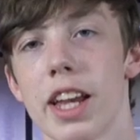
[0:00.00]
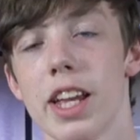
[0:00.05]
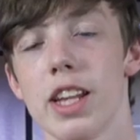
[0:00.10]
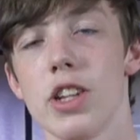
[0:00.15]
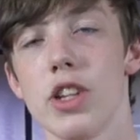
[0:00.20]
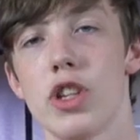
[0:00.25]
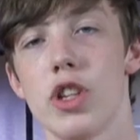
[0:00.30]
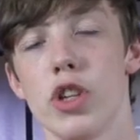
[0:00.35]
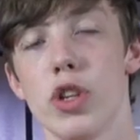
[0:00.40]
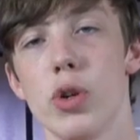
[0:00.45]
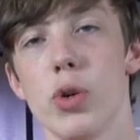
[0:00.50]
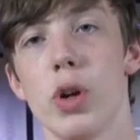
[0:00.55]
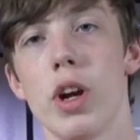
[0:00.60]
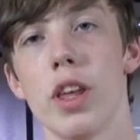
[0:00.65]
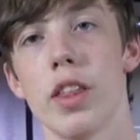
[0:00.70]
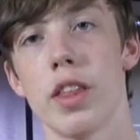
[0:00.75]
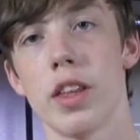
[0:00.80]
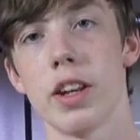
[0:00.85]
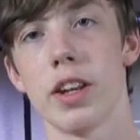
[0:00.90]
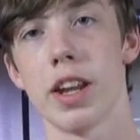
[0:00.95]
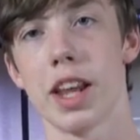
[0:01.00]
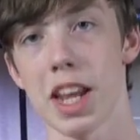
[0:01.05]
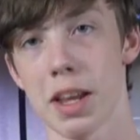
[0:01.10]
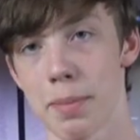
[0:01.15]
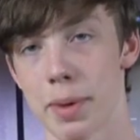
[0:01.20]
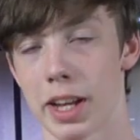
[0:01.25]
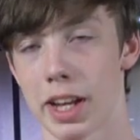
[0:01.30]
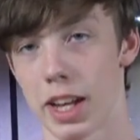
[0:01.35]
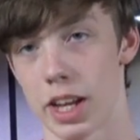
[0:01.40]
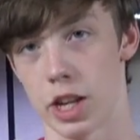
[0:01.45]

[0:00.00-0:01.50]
into the naming